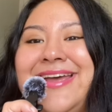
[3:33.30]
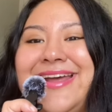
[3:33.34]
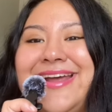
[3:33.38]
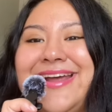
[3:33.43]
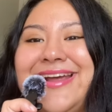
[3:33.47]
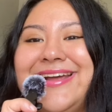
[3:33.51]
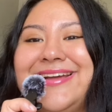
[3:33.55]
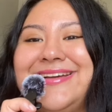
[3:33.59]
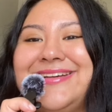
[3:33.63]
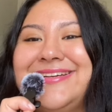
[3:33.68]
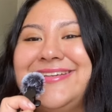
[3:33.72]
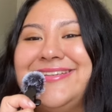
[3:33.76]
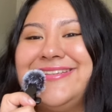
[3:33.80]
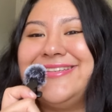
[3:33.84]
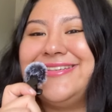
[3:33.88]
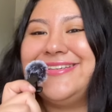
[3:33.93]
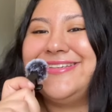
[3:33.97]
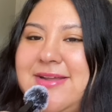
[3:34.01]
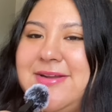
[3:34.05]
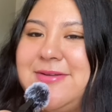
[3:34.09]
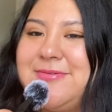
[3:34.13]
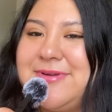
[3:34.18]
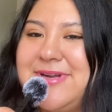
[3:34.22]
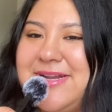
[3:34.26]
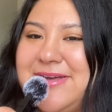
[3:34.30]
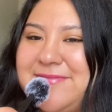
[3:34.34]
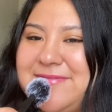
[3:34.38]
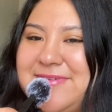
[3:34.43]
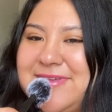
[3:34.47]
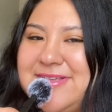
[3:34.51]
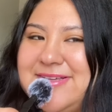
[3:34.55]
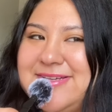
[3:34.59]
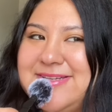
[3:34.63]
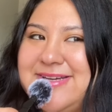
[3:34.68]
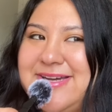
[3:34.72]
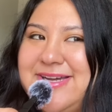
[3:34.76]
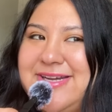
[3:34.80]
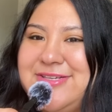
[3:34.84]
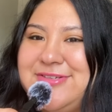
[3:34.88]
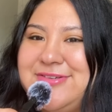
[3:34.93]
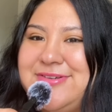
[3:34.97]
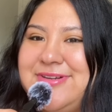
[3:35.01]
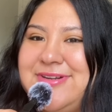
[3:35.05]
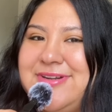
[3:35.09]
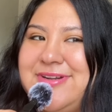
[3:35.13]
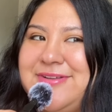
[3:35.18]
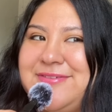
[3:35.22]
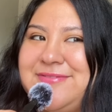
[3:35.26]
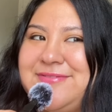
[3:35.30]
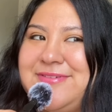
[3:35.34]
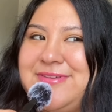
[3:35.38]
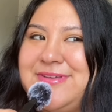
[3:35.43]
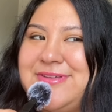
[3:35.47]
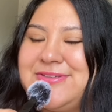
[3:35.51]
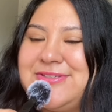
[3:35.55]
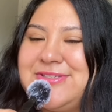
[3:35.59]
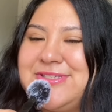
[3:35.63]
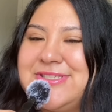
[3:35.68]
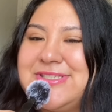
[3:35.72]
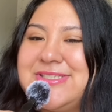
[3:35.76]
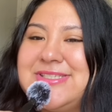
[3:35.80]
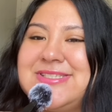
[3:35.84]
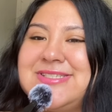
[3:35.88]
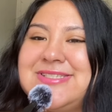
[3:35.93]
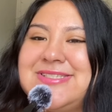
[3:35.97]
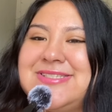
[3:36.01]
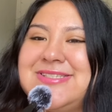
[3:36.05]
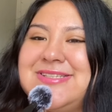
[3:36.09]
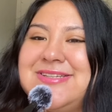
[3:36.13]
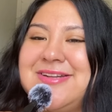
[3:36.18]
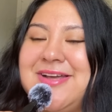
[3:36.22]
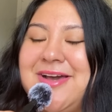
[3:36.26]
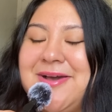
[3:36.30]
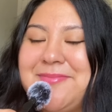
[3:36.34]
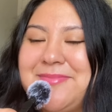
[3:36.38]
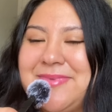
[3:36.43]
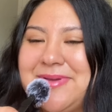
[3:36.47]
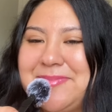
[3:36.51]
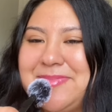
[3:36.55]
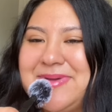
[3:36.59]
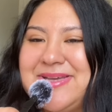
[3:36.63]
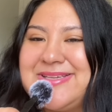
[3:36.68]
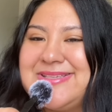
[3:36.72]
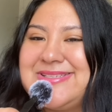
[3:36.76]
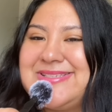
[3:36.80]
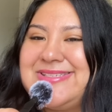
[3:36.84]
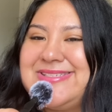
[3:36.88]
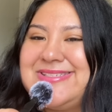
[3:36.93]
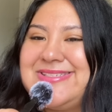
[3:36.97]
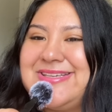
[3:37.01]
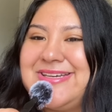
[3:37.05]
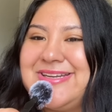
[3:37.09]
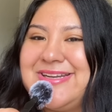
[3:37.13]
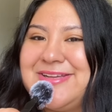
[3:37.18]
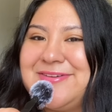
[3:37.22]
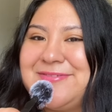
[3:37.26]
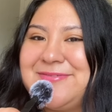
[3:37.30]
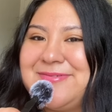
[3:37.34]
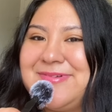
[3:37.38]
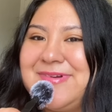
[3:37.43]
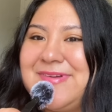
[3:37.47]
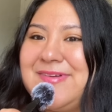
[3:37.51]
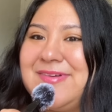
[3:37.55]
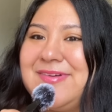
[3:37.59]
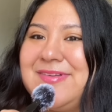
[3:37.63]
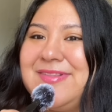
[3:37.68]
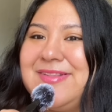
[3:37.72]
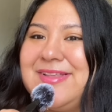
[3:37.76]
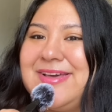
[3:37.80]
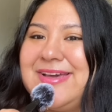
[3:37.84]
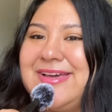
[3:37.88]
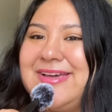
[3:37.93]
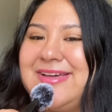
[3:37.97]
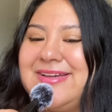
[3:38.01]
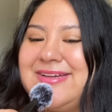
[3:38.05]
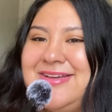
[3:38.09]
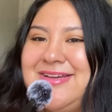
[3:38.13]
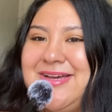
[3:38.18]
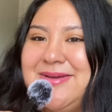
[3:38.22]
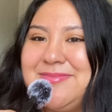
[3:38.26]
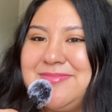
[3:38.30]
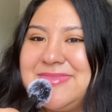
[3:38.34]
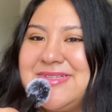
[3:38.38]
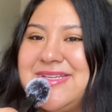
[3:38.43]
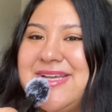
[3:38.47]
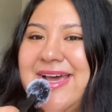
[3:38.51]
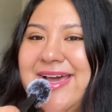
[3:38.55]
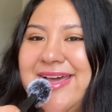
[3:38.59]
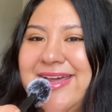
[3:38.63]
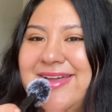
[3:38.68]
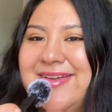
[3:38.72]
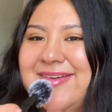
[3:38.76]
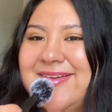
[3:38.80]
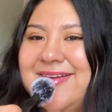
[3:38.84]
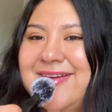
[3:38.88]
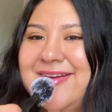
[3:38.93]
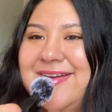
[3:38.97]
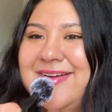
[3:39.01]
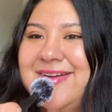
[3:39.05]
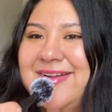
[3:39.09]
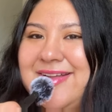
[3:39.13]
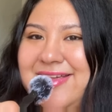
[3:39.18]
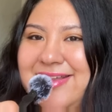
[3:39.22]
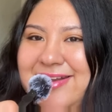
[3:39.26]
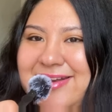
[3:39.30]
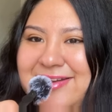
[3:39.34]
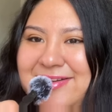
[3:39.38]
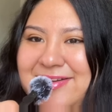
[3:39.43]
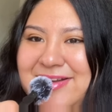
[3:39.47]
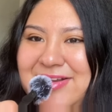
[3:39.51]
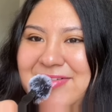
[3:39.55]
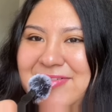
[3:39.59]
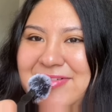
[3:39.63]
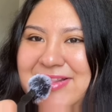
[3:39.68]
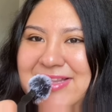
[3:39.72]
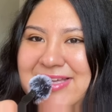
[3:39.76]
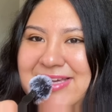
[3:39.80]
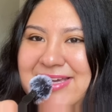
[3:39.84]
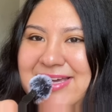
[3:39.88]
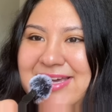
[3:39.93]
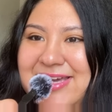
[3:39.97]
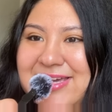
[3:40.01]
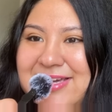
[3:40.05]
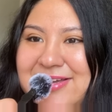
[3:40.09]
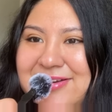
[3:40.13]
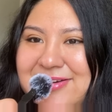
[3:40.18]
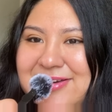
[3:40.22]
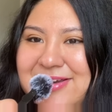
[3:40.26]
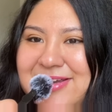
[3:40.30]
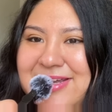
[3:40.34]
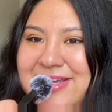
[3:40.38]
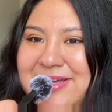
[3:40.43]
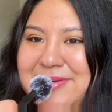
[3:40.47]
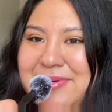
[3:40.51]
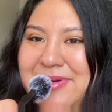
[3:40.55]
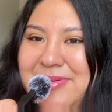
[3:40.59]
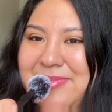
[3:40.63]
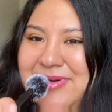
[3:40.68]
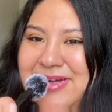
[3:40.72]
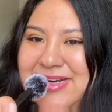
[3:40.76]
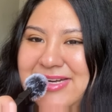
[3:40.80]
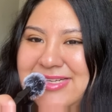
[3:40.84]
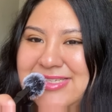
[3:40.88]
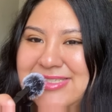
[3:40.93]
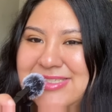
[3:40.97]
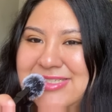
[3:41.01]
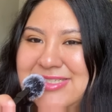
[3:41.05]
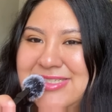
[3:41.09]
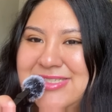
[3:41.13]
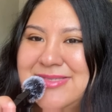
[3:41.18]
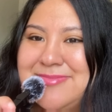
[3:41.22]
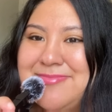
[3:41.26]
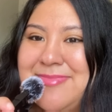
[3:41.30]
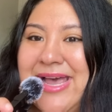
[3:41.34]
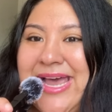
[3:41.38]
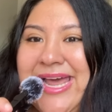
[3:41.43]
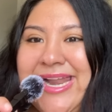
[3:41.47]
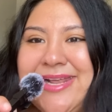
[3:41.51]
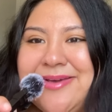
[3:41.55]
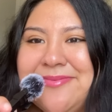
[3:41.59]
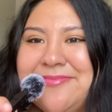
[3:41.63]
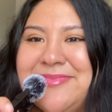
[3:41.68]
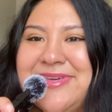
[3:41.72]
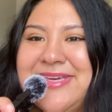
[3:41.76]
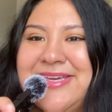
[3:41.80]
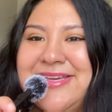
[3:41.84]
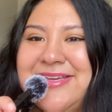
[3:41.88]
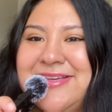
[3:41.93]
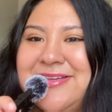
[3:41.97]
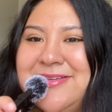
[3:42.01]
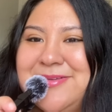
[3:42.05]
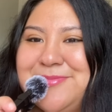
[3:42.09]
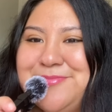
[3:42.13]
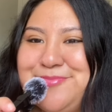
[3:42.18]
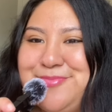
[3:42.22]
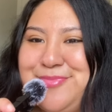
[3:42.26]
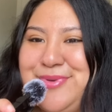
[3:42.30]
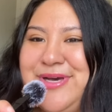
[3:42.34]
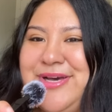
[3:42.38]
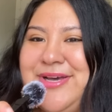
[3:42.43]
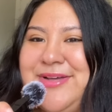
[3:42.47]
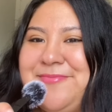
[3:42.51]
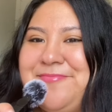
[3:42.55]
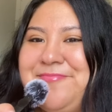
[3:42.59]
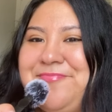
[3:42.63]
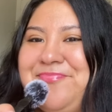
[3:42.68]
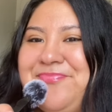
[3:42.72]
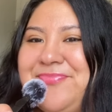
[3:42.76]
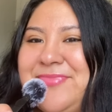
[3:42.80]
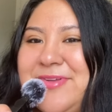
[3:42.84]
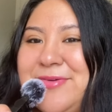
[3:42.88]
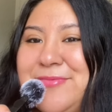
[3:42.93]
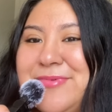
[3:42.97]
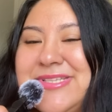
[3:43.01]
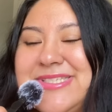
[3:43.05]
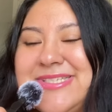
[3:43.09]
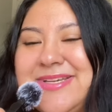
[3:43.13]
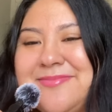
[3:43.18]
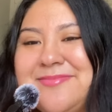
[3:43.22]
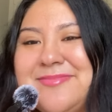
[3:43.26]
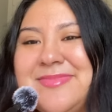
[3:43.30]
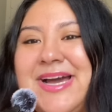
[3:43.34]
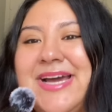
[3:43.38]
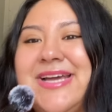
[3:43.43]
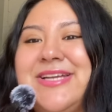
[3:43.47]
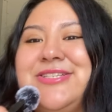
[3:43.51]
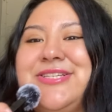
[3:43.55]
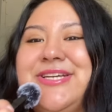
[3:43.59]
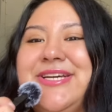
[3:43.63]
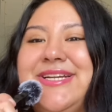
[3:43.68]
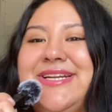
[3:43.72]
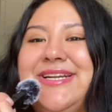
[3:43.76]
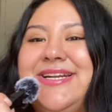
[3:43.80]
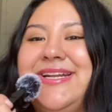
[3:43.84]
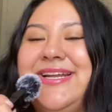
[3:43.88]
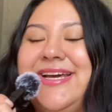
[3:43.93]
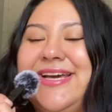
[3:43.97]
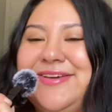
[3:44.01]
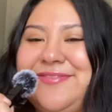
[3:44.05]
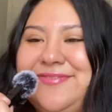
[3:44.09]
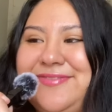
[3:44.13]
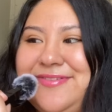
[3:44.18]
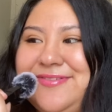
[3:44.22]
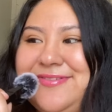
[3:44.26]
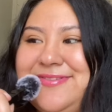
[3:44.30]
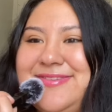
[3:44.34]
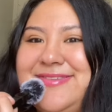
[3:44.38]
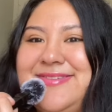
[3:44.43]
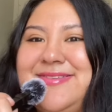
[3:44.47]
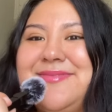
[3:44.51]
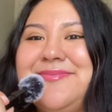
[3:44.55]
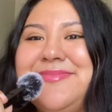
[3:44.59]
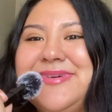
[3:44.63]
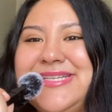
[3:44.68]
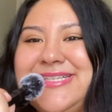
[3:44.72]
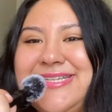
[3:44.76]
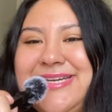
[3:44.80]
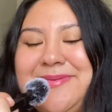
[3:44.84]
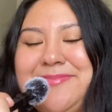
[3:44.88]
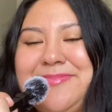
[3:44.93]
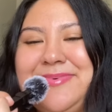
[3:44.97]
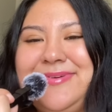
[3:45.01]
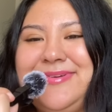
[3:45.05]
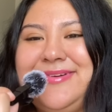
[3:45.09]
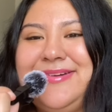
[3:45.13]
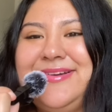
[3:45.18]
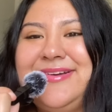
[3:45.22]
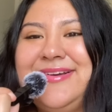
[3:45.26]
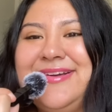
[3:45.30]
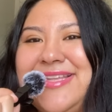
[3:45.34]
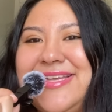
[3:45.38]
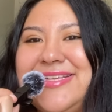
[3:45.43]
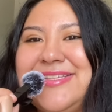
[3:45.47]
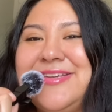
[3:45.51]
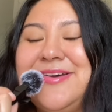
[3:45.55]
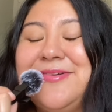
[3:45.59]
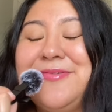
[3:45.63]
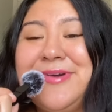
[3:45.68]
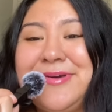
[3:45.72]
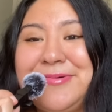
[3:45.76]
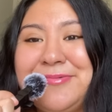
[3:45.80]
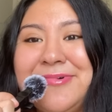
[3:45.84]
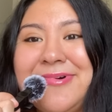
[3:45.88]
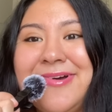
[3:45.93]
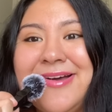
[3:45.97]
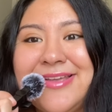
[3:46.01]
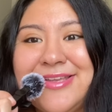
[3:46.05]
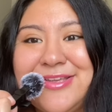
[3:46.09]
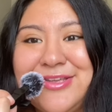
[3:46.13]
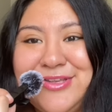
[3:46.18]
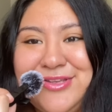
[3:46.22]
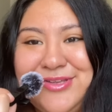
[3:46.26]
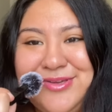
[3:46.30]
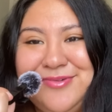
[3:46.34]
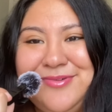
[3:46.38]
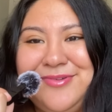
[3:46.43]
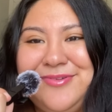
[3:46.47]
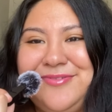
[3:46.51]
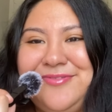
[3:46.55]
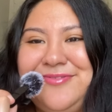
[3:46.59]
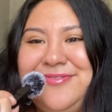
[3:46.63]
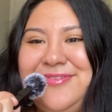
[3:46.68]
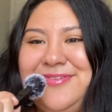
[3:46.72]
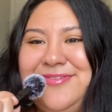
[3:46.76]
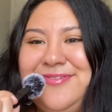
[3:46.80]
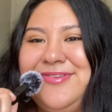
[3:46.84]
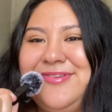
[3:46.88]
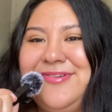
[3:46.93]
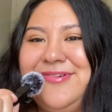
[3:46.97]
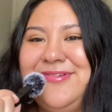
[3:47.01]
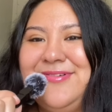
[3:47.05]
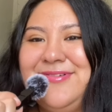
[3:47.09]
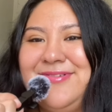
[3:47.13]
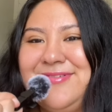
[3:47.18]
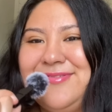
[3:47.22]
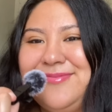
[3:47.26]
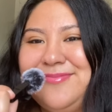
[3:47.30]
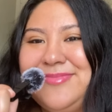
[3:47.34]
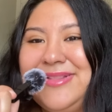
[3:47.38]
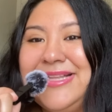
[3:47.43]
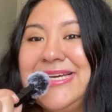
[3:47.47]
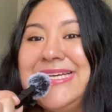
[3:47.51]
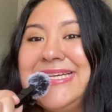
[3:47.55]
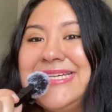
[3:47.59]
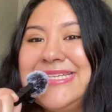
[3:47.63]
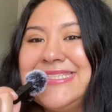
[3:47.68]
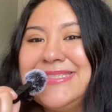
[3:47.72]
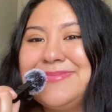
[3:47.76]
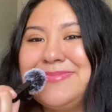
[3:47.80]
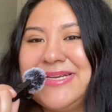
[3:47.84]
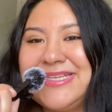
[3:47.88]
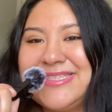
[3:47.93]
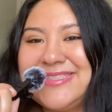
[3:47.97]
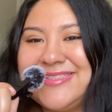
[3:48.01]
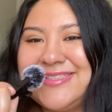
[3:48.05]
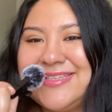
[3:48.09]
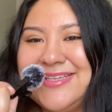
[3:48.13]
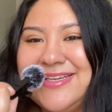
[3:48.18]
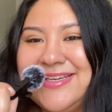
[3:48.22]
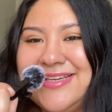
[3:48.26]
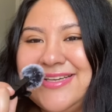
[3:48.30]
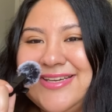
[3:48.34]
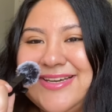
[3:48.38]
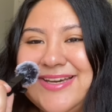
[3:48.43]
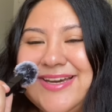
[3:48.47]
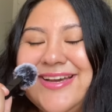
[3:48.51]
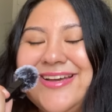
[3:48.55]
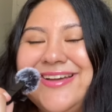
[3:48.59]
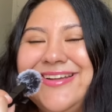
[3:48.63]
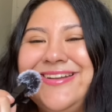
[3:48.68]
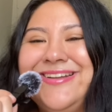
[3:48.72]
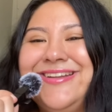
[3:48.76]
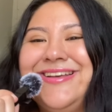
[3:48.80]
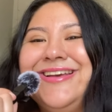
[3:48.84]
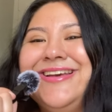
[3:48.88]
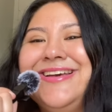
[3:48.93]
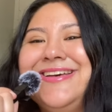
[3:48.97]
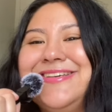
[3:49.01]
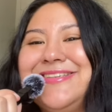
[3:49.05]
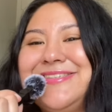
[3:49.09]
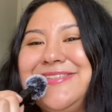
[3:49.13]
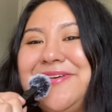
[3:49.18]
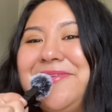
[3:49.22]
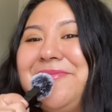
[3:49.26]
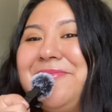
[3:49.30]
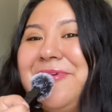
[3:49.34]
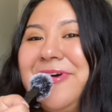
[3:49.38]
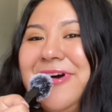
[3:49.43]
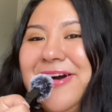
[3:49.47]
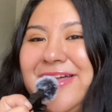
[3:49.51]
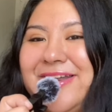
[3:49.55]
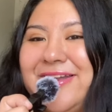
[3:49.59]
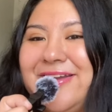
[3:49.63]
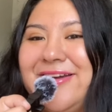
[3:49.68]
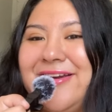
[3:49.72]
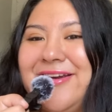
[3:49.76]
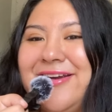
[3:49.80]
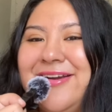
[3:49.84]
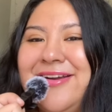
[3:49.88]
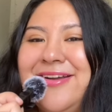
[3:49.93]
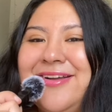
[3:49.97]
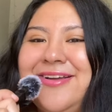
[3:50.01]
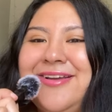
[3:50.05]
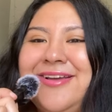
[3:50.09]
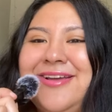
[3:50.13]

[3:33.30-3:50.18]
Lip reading: And when I'm feeling dehydrated, I feel just not my best, and I feel like I'm tired and really angry and my body's just mad at me. But once I'm hydrated, I feel so much happier. That's how I want you to feel. So please, bestie, get some water.